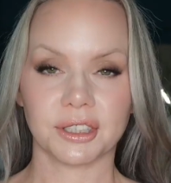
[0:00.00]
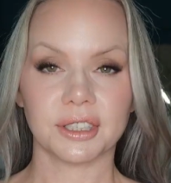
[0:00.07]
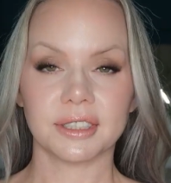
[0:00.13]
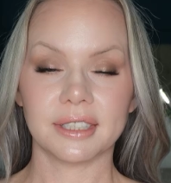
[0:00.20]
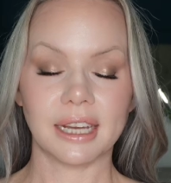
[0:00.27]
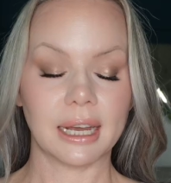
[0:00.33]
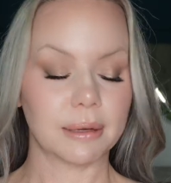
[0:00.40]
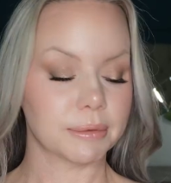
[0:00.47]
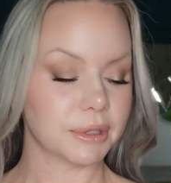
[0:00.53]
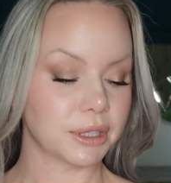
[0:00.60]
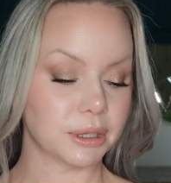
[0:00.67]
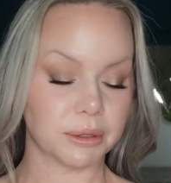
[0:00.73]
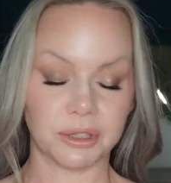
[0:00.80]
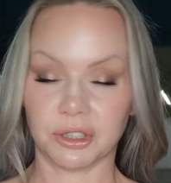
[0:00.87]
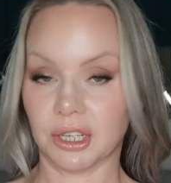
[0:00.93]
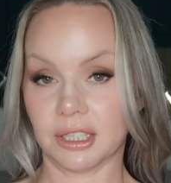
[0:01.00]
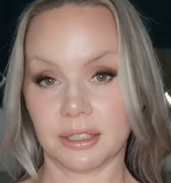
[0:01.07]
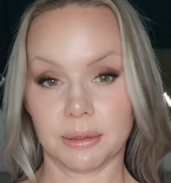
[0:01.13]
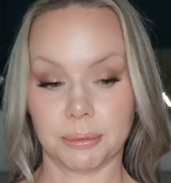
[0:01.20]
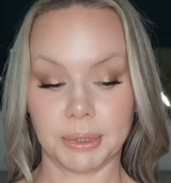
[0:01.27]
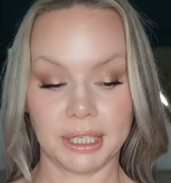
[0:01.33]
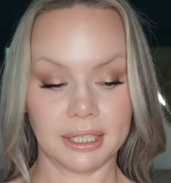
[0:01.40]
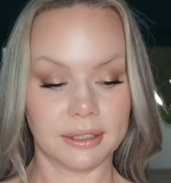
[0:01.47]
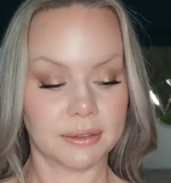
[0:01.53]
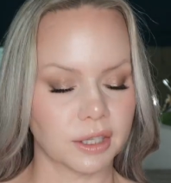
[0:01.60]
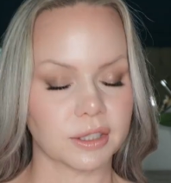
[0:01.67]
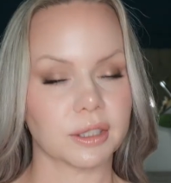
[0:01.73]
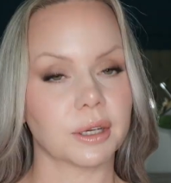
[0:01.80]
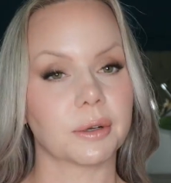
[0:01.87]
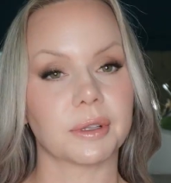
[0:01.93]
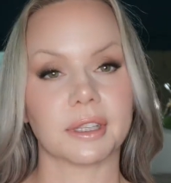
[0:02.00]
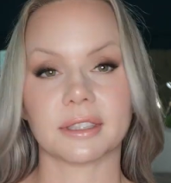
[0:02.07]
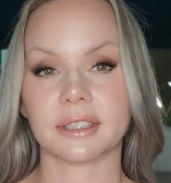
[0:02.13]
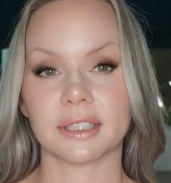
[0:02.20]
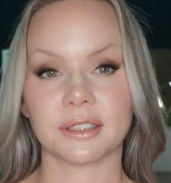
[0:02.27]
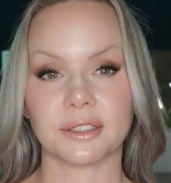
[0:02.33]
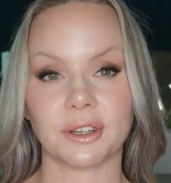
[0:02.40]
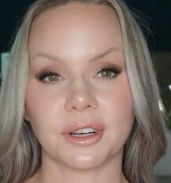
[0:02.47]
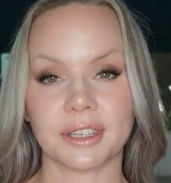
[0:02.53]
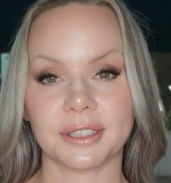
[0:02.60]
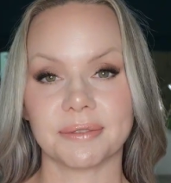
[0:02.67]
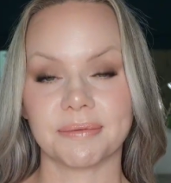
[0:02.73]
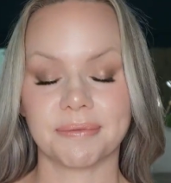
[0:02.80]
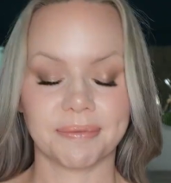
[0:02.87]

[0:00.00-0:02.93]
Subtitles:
time to do a chest beat. So let's get started.